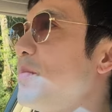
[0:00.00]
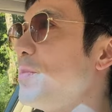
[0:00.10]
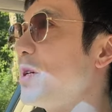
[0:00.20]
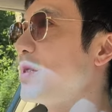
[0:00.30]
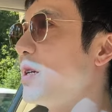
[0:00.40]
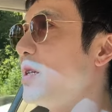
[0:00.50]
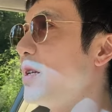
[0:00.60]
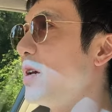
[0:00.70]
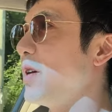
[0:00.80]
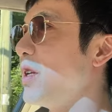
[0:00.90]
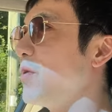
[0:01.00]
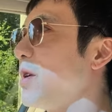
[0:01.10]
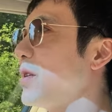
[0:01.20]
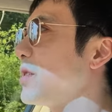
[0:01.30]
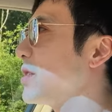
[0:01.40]
because I didn't have
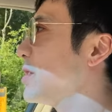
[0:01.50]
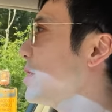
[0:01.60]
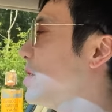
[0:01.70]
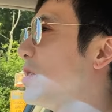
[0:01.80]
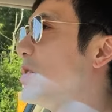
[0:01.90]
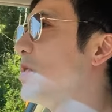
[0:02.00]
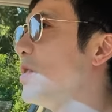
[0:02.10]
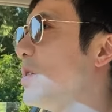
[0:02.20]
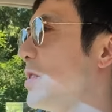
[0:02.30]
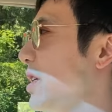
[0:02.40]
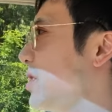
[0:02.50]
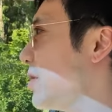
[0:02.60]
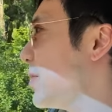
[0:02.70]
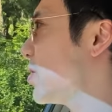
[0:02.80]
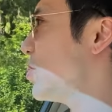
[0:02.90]
anyone teaching me or